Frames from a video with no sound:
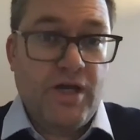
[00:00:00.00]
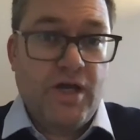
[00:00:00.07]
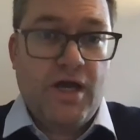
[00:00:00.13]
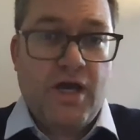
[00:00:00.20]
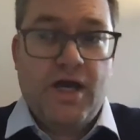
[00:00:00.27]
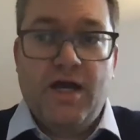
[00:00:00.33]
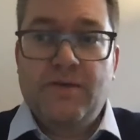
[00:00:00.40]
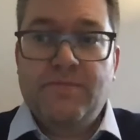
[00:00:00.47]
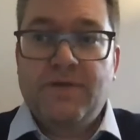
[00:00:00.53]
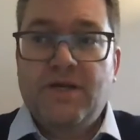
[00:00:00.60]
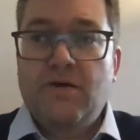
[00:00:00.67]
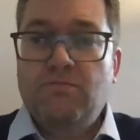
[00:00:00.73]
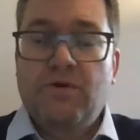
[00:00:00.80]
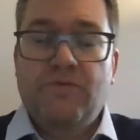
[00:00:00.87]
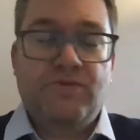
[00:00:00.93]

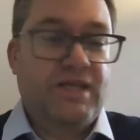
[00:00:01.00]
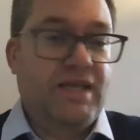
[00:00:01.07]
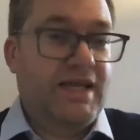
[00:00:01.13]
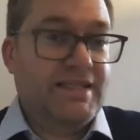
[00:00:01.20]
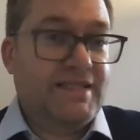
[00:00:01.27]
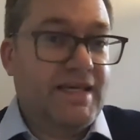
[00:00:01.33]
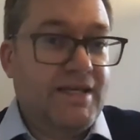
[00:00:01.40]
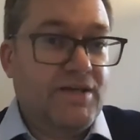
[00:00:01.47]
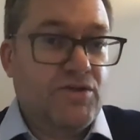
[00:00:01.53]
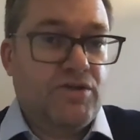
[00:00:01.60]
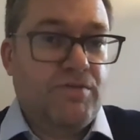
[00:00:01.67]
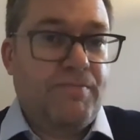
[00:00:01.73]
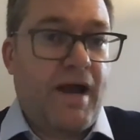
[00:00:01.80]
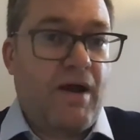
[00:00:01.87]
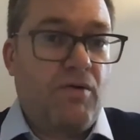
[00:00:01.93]
Obviously LinkedIn is
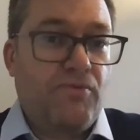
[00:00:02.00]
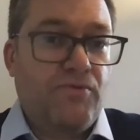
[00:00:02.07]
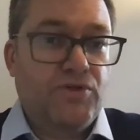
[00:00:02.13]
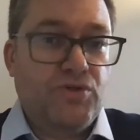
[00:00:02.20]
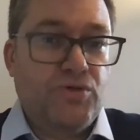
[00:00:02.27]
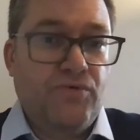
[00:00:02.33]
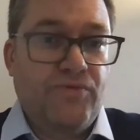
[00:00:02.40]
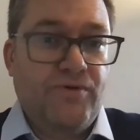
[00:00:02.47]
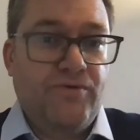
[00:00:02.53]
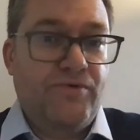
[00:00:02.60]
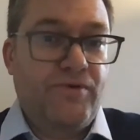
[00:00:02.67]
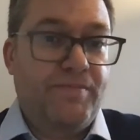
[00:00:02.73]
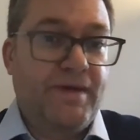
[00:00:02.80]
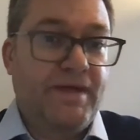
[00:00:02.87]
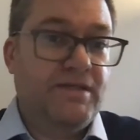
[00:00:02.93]
such a powerful tool for
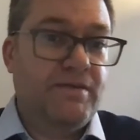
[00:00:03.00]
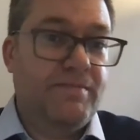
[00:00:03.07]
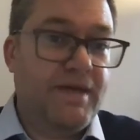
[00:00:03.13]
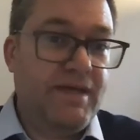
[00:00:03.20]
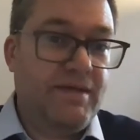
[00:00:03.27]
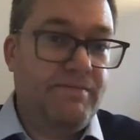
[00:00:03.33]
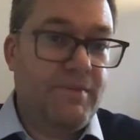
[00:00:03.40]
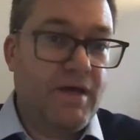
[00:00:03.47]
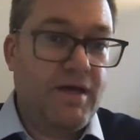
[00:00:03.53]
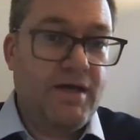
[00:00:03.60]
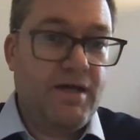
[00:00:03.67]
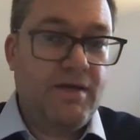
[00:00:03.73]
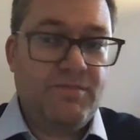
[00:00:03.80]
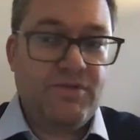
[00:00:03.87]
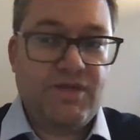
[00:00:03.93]
the
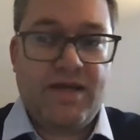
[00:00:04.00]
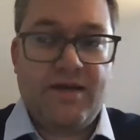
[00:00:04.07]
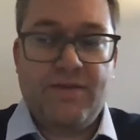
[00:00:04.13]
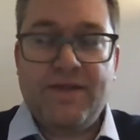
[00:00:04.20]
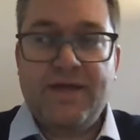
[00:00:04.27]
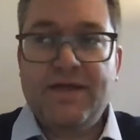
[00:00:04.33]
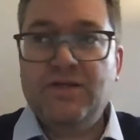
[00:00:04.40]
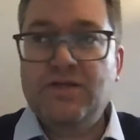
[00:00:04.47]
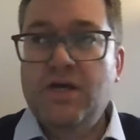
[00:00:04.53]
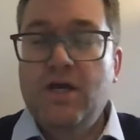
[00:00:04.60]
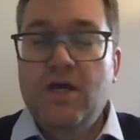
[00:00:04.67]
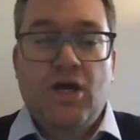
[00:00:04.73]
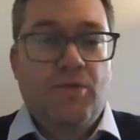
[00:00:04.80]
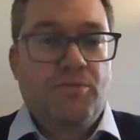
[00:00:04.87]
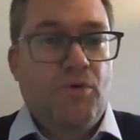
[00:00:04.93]
B2B side of things.
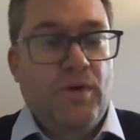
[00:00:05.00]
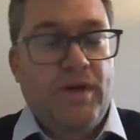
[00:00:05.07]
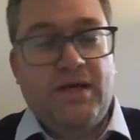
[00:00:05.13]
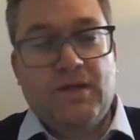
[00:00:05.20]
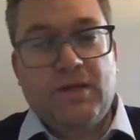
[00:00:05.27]
But equally,